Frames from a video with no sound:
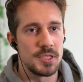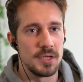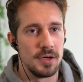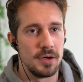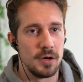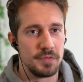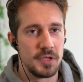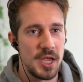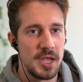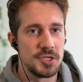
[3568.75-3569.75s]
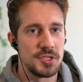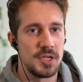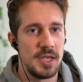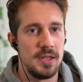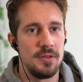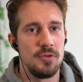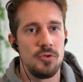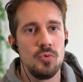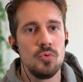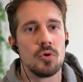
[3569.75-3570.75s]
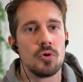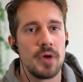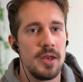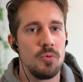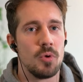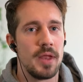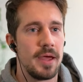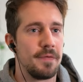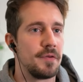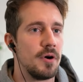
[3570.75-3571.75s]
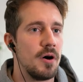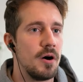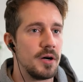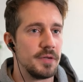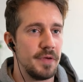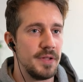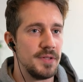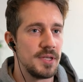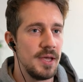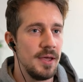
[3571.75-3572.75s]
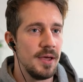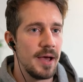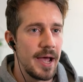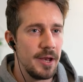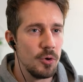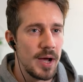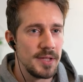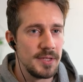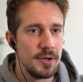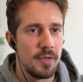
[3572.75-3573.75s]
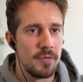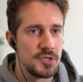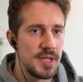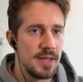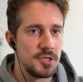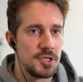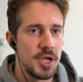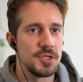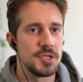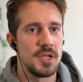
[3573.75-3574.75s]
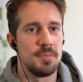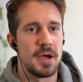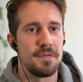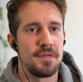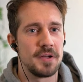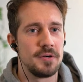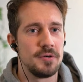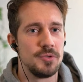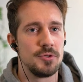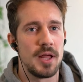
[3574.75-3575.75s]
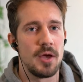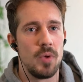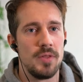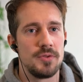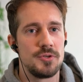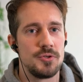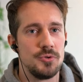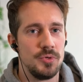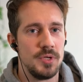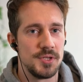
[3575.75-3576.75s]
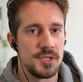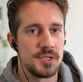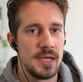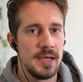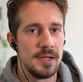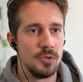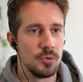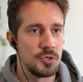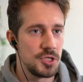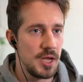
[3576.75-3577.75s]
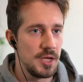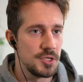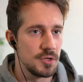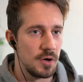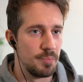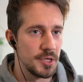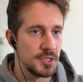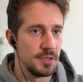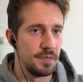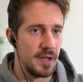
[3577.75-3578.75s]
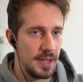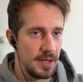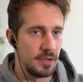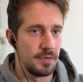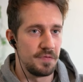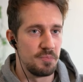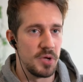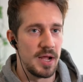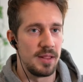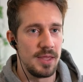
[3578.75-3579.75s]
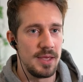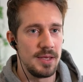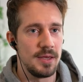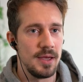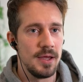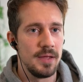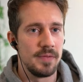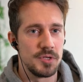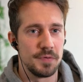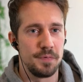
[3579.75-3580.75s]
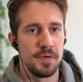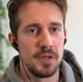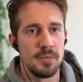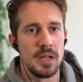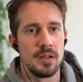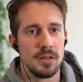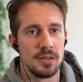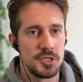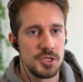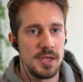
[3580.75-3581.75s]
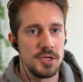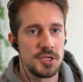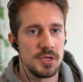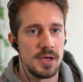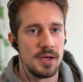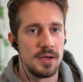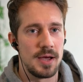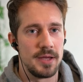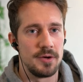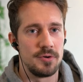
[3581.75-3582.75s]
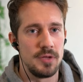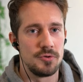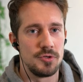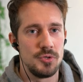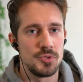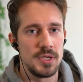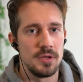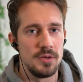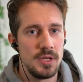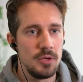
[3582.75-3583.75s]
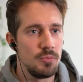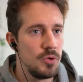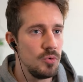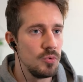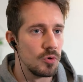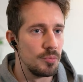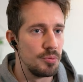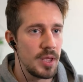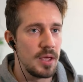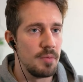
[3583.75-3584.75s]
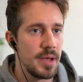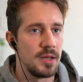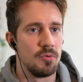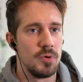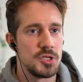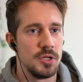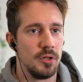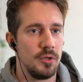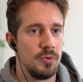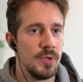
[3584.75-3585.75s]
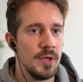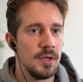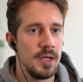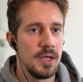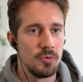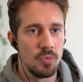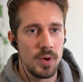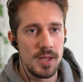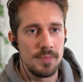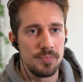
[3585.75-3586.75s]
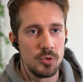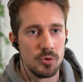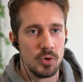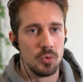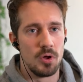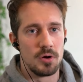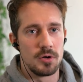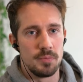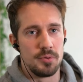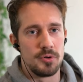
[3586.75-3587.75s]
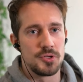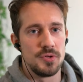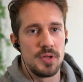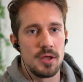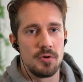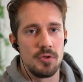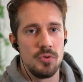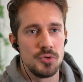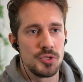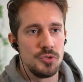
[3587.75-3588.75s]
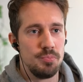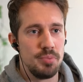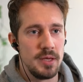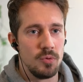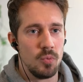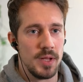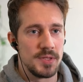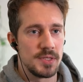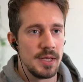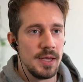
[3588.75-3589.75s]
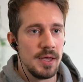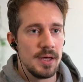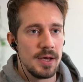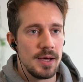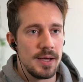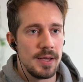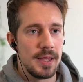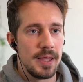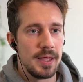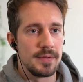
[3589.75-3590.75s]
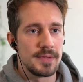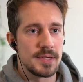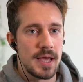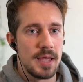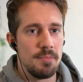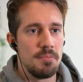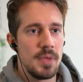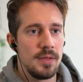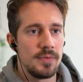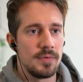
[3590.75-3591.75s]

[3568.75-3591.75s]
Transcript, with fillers: of the changes in you or anyone after a heart event. I know I didn't understand the changes in my father until I went through this. Those changes are positive and negative, but I think there is a fundamental change, either introducing a new you or bringing back the original you. Either way, you're no longer the person they are used to being with. And I made